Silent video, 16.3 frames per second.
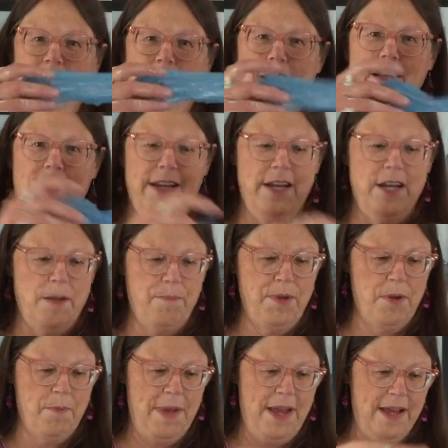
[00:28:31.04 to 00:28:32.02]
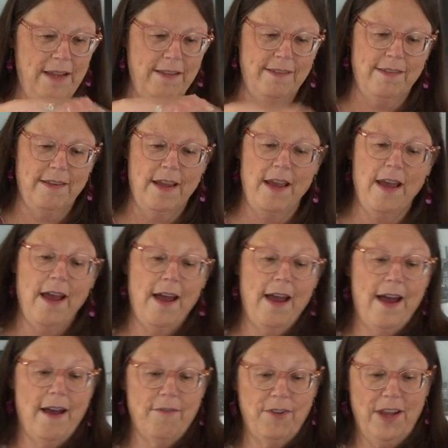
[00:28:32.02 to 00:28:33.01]
clean up your mess,
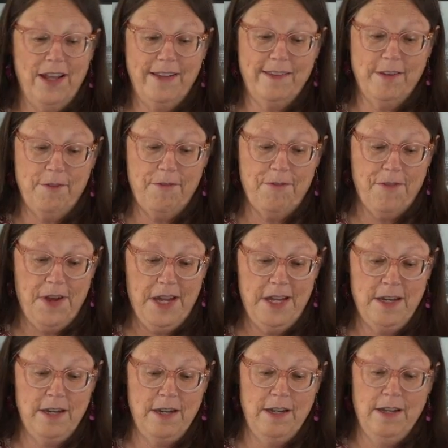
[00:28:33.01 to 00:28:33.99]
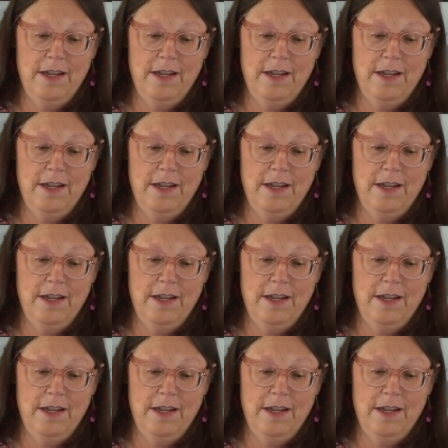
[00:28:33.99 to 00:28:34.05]
have lots of fun,